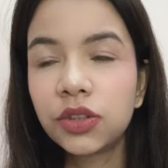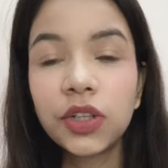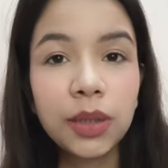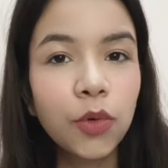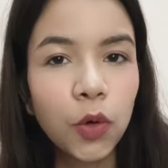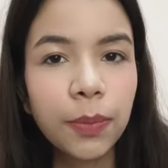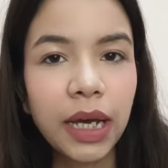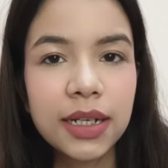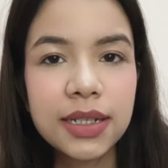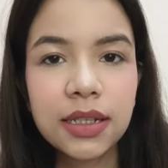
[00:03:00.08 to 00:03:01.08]
three more
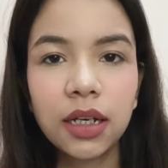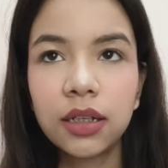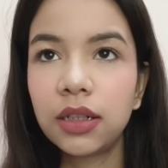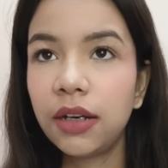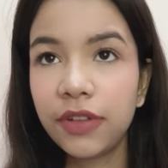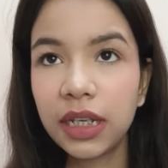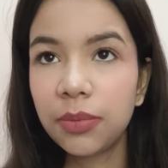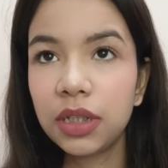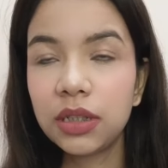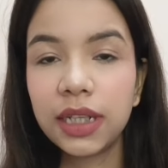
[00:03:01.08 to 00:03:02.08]
palettes
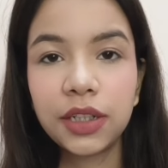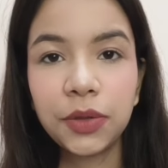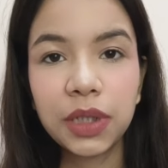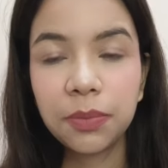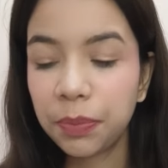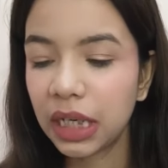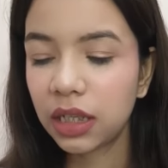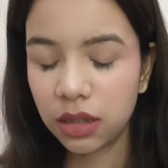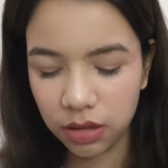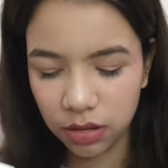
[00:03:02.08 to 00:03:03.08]
available that you can pick
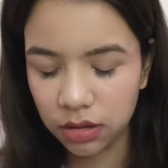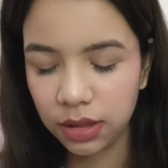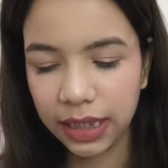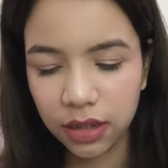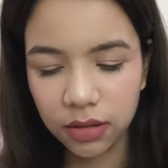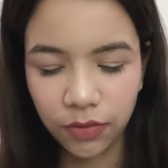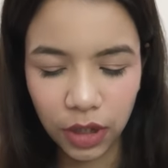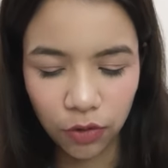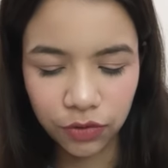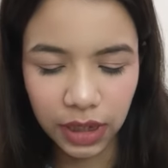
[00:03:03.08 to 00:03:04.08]
like
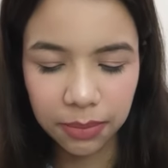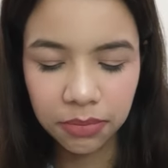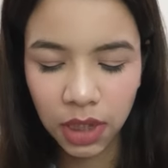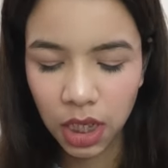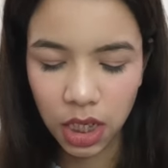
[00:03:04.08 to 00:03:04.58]
one of them.